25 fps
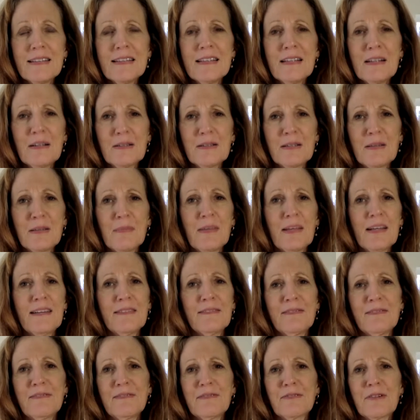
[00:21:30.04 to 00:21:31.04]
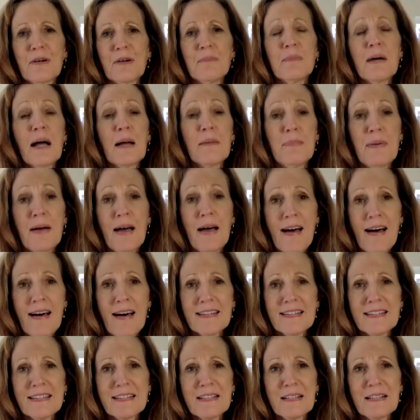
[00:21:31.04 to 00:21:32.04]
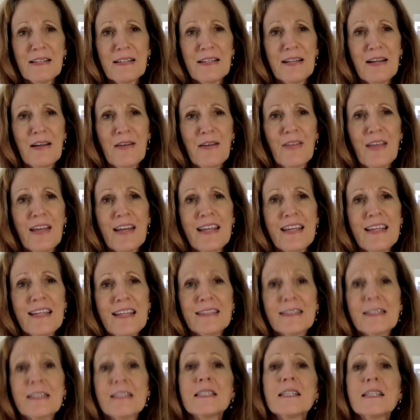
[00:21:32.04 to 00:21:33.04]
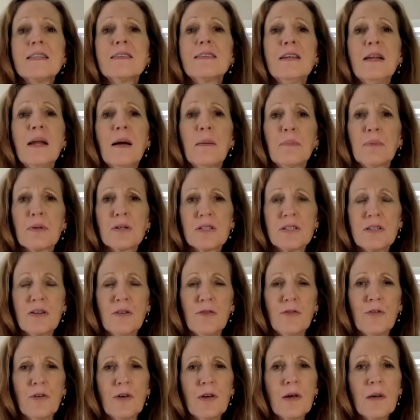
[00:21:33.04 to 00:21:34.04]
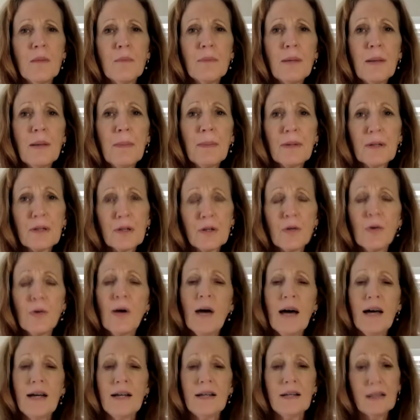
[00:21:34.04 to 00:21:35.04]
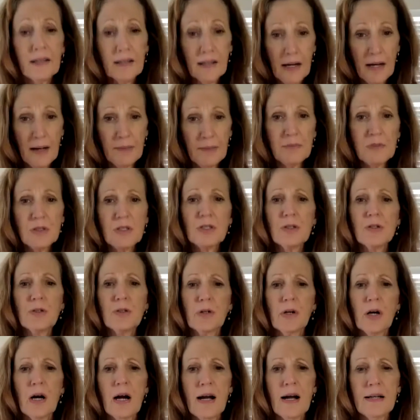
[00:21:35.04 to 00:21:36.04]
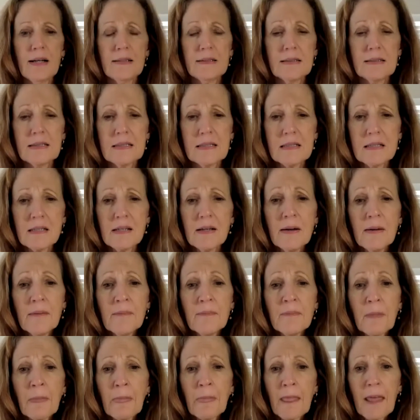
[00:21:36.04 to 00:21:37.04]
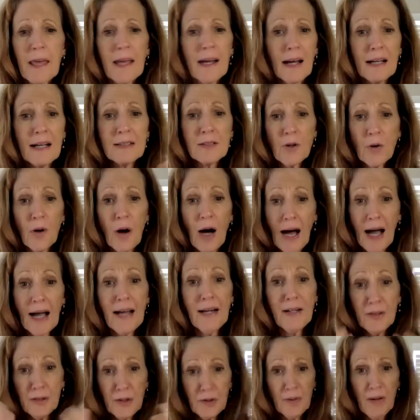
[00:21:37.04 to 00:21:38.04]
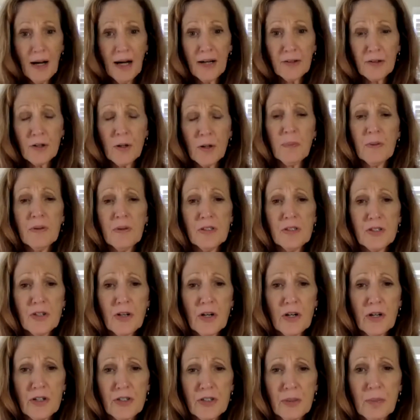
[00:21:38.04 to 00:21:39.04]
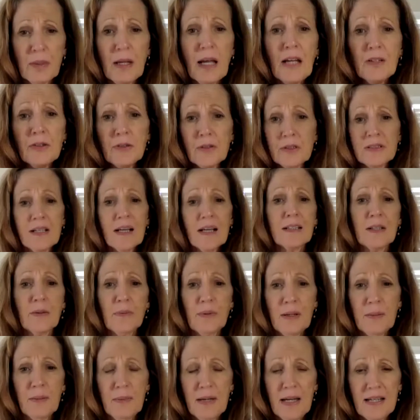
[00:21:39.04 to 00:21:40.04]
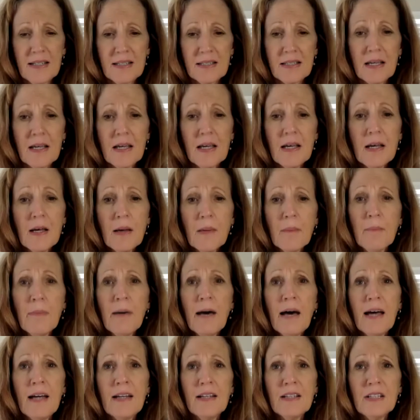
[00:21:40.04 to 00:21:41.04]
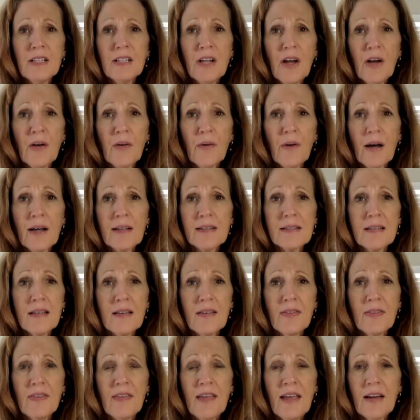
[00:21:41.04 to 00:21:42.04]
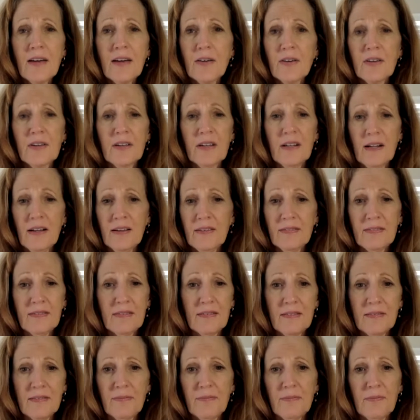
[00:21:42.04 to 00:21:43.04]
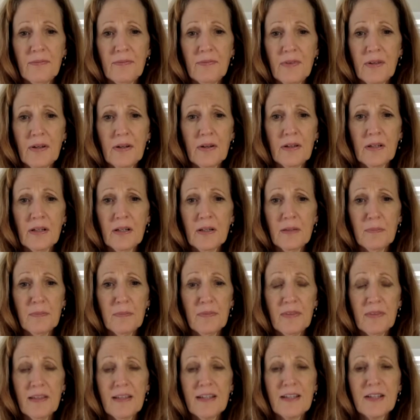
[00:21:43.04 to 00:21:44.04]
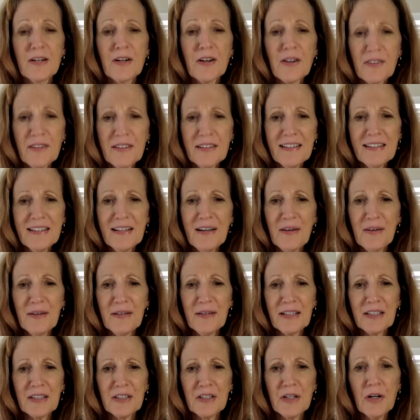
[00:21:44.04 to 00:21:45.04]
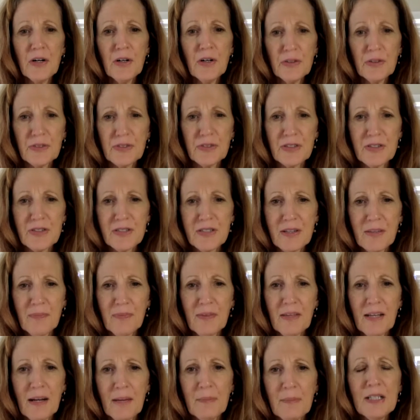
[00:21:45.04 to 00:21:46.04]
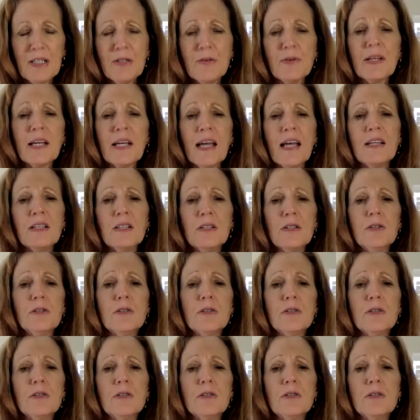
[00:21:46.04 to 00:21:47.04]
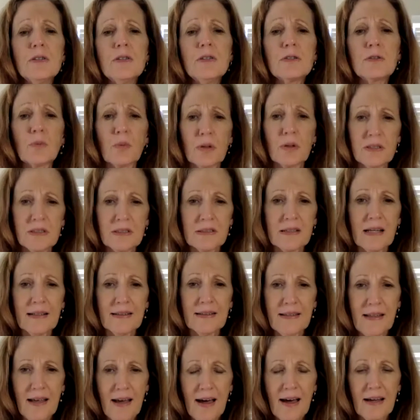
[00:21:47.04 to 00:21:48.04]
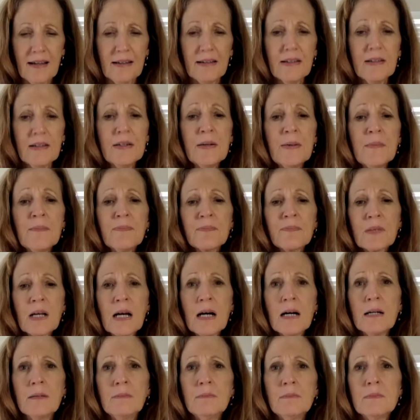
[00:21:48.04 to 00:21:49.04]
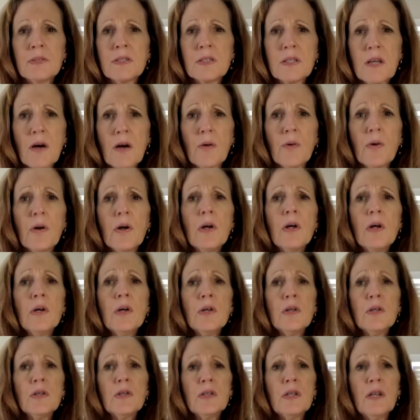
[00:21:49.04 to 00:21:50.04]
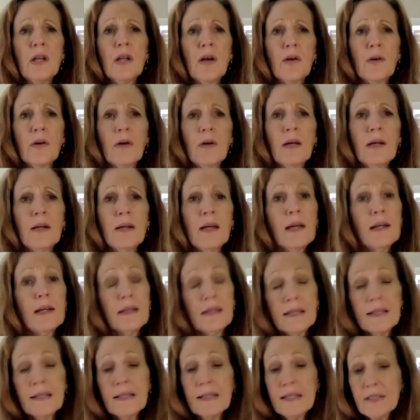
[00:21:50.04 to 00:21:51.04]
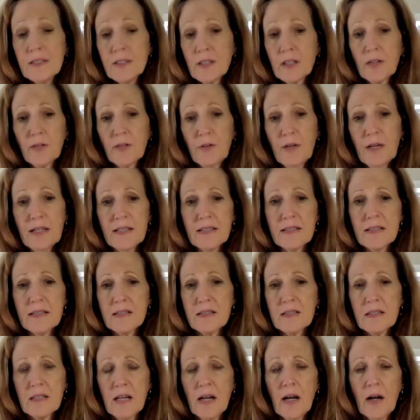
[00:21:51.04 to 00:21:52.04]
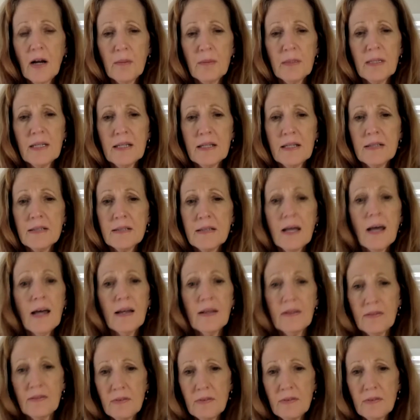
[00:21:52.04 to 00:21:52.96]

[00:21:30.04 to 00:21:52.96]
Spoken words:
something from my past, that he listed the numbers of people who had come to Christ. And I grew up in the church. I mean, I knew exactly what he meant, but, I said, they're going to think you're, in a cult or something. I mean, you can't use words like that. So, and he took offense, he said,